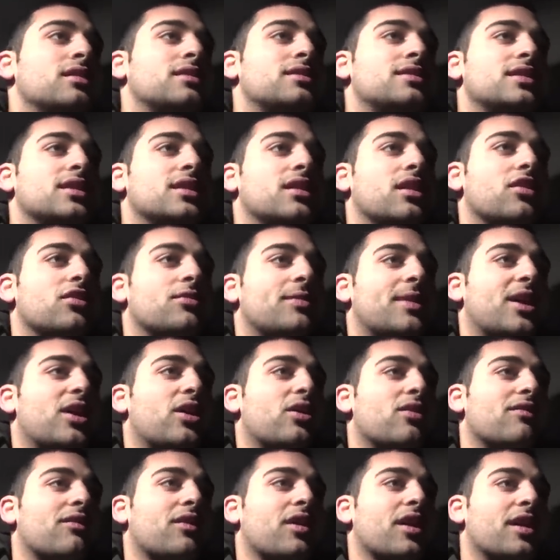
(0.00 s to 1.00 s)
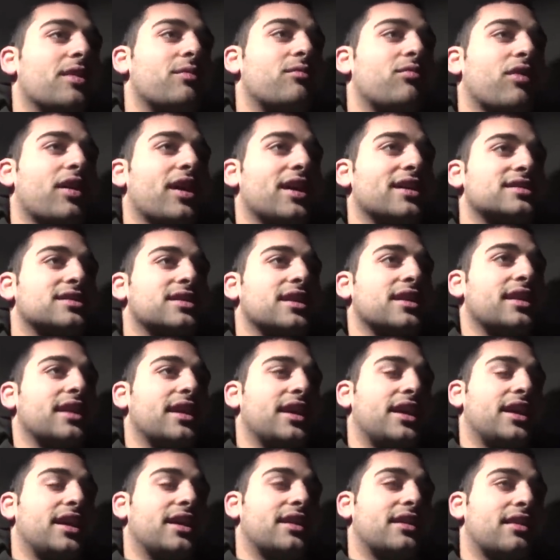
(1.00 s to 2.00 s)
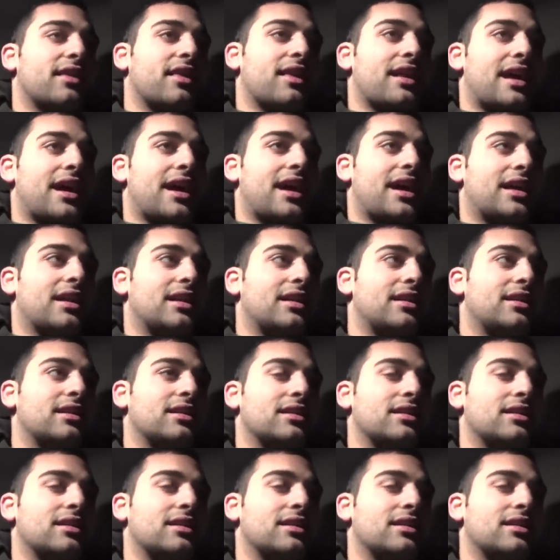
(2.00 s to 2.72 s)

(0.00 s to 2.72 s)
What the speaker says: deload my overhead press and hit that